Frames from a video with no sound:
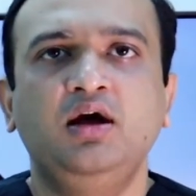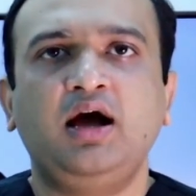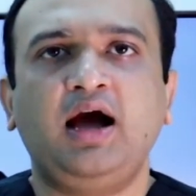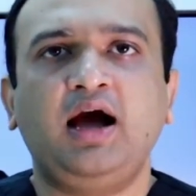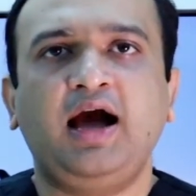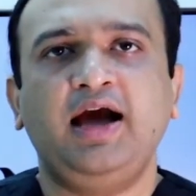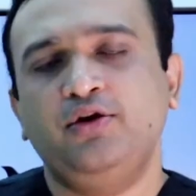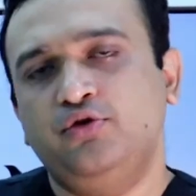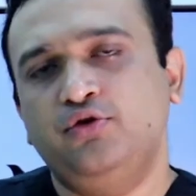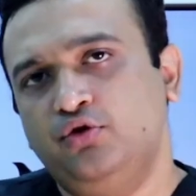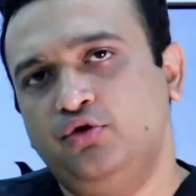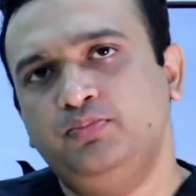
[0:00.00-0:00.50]

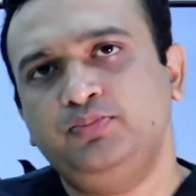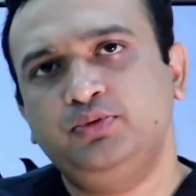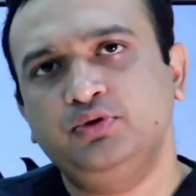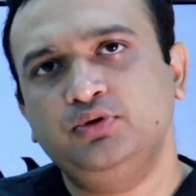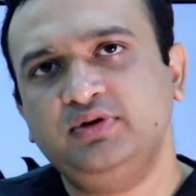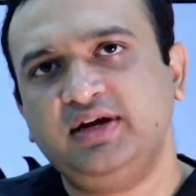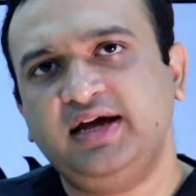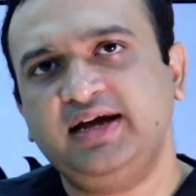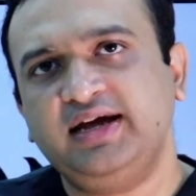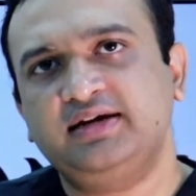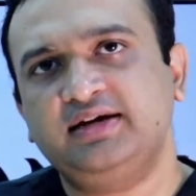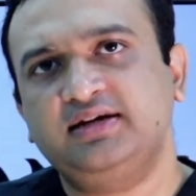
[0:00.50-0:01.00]
I hope you
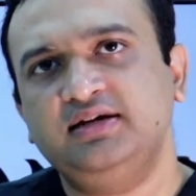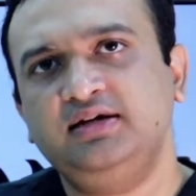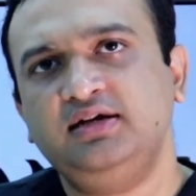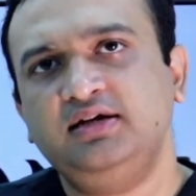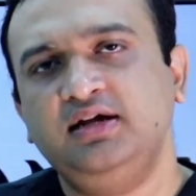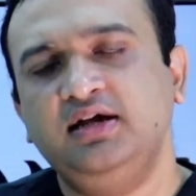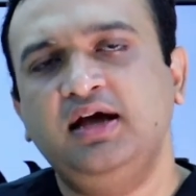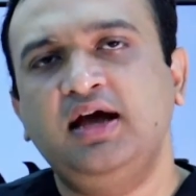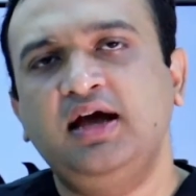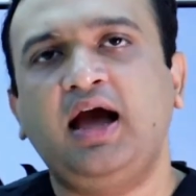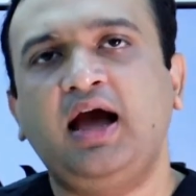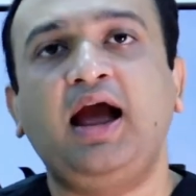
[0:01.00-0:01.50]
liked
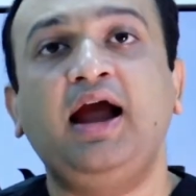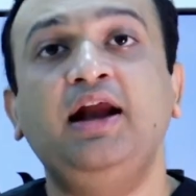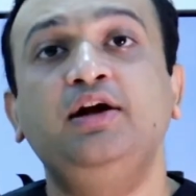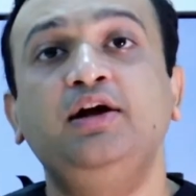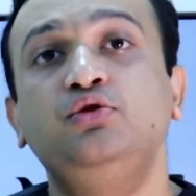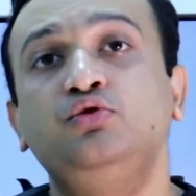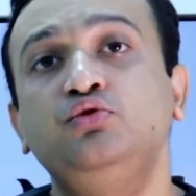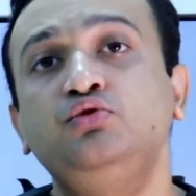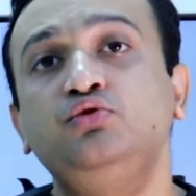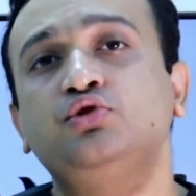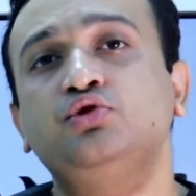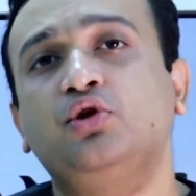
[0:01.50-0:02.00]
it,
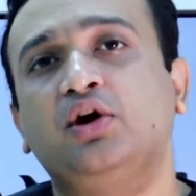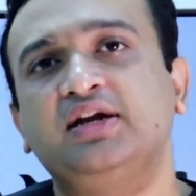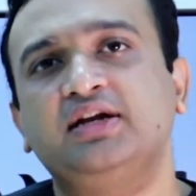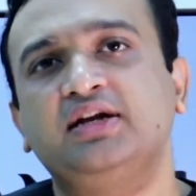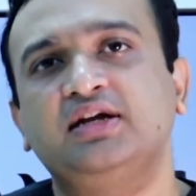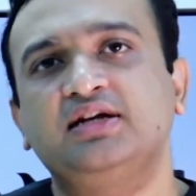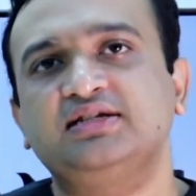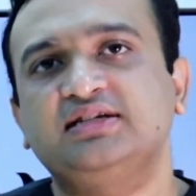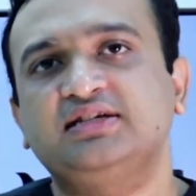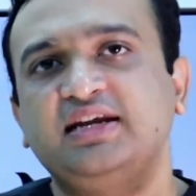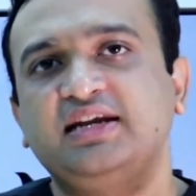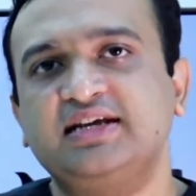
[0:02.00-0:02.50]
and do join
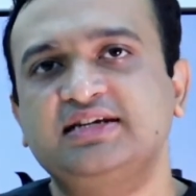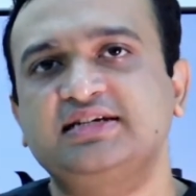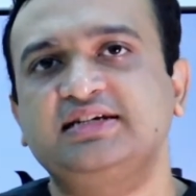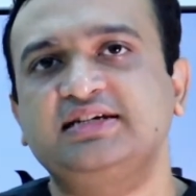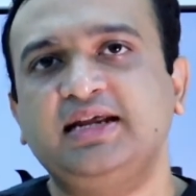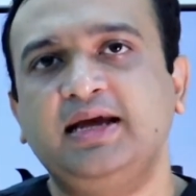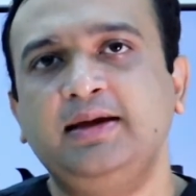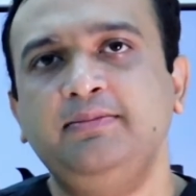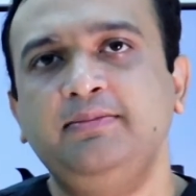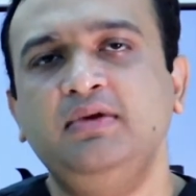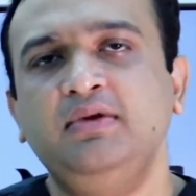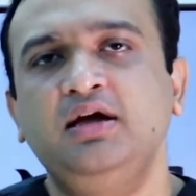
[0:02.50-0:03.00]
us next
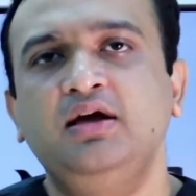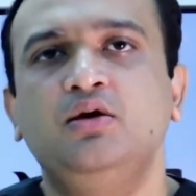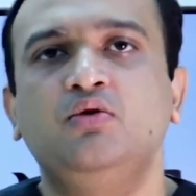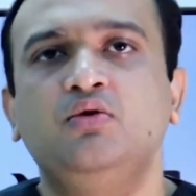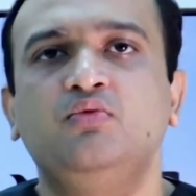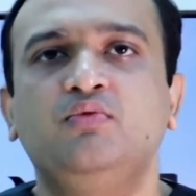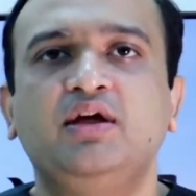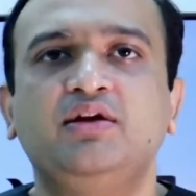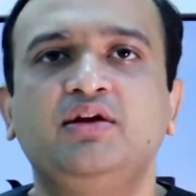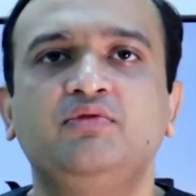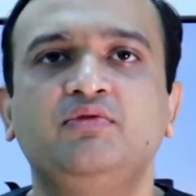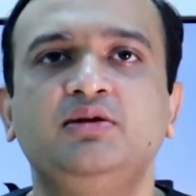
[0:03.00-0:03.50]
time
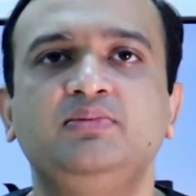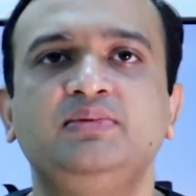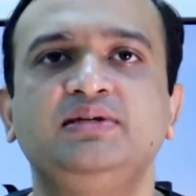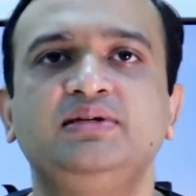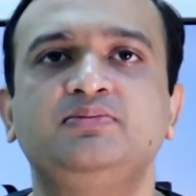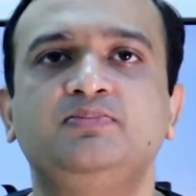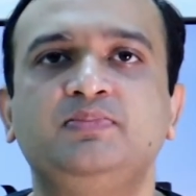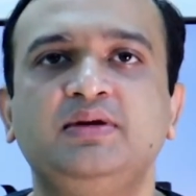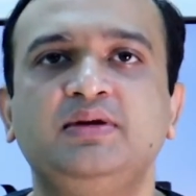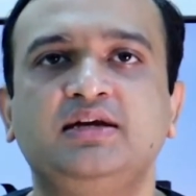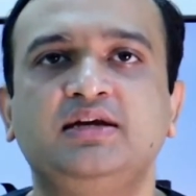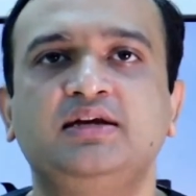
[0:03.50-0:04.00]
when we'll be
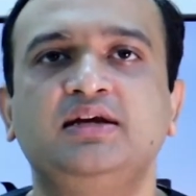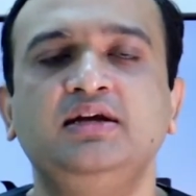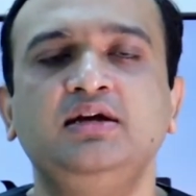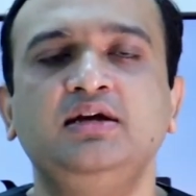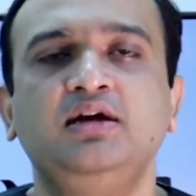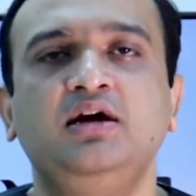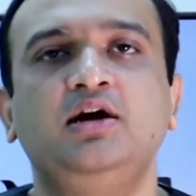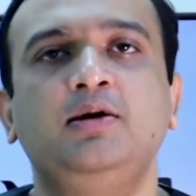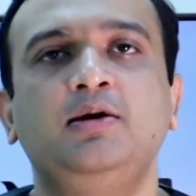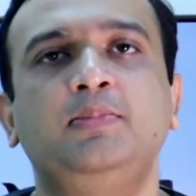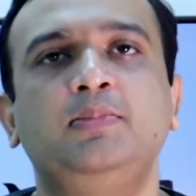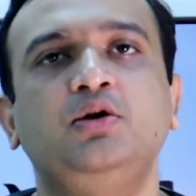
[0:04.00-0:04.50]

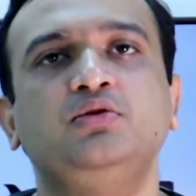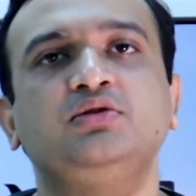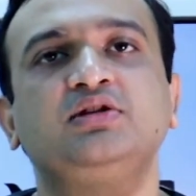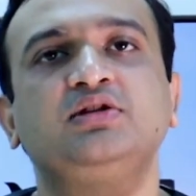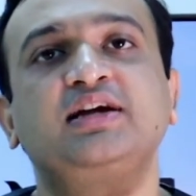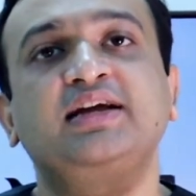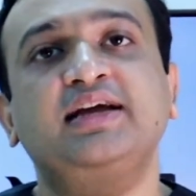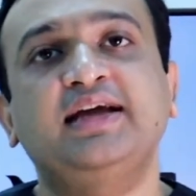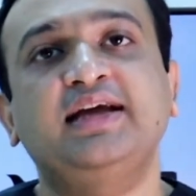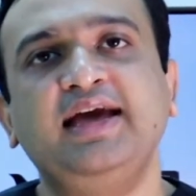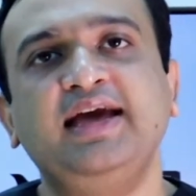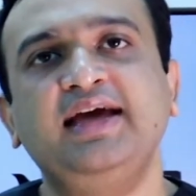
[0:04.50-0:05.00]
speaking about
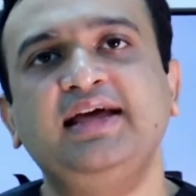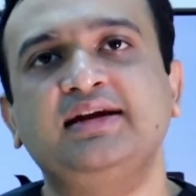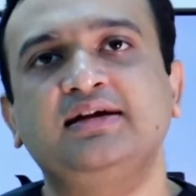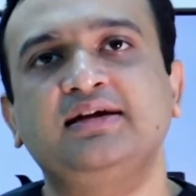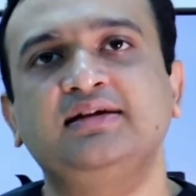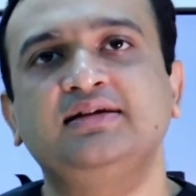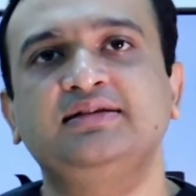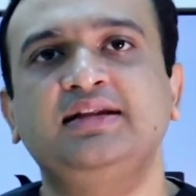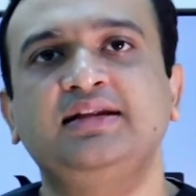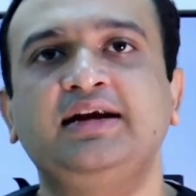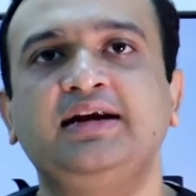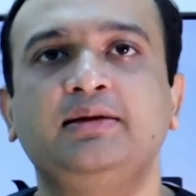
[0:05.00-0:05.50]
the care
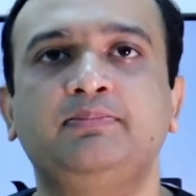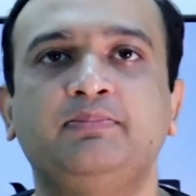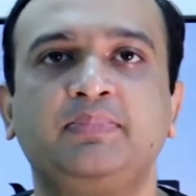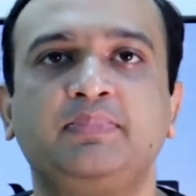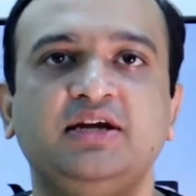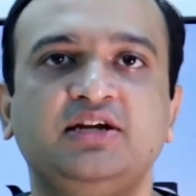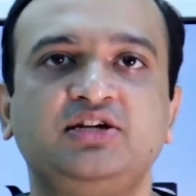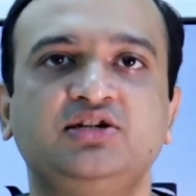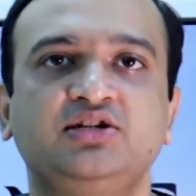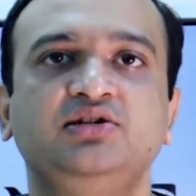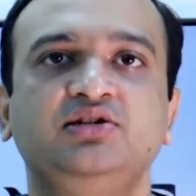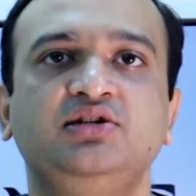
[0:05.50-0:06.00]
that a
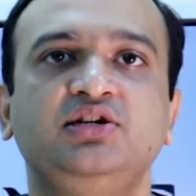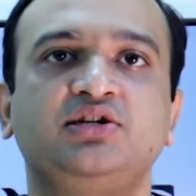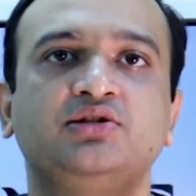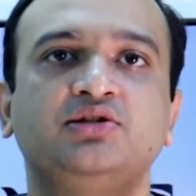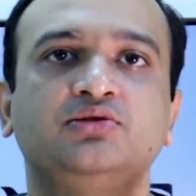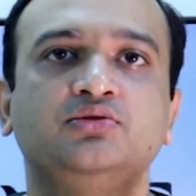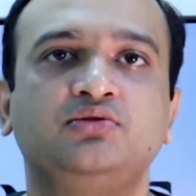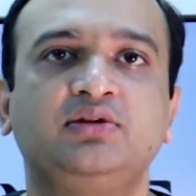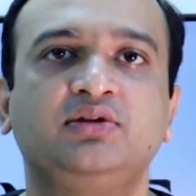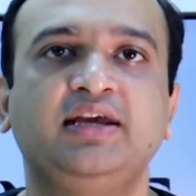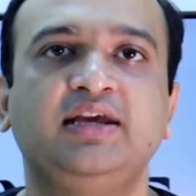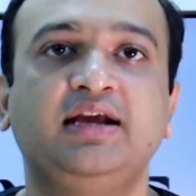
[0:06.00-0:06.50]
patient needs
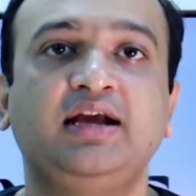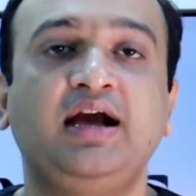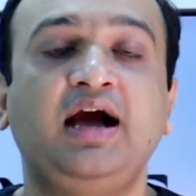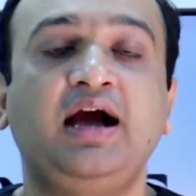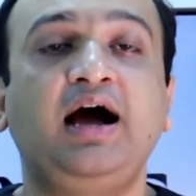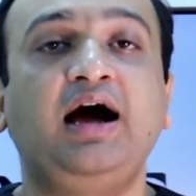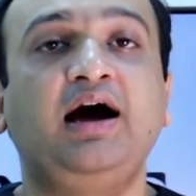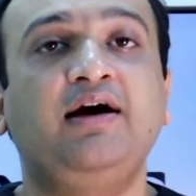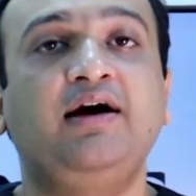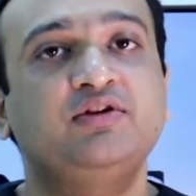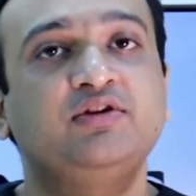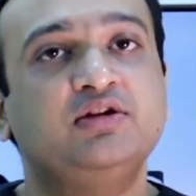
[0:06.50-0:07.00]
to take
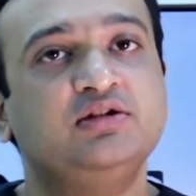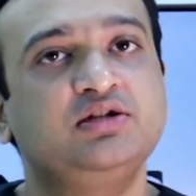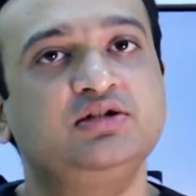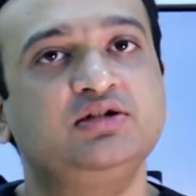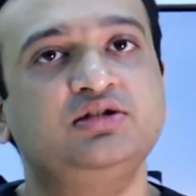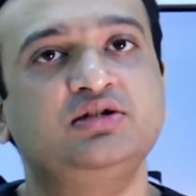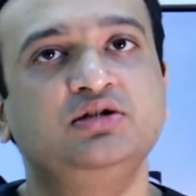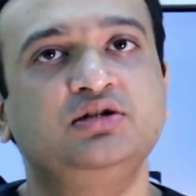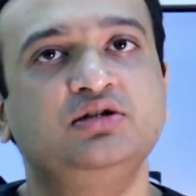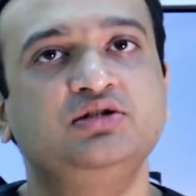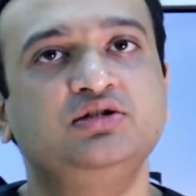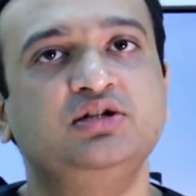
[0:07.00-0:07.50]
after the
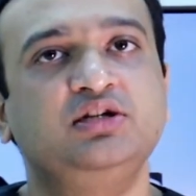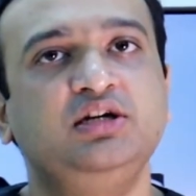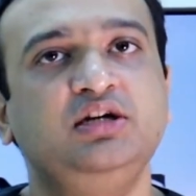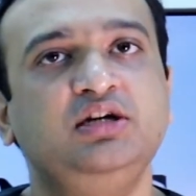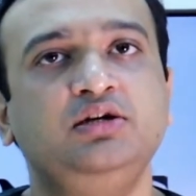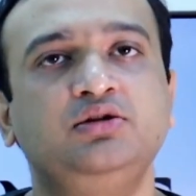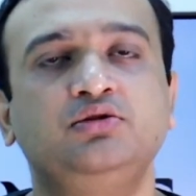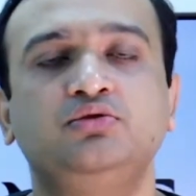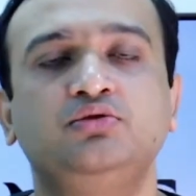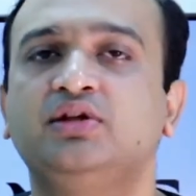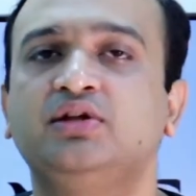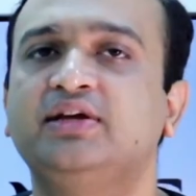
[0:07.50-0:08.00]

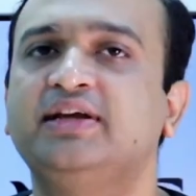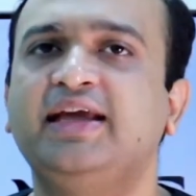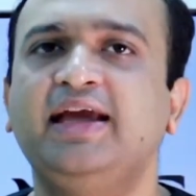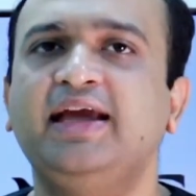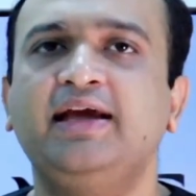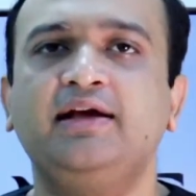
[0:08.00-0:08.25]
surgery to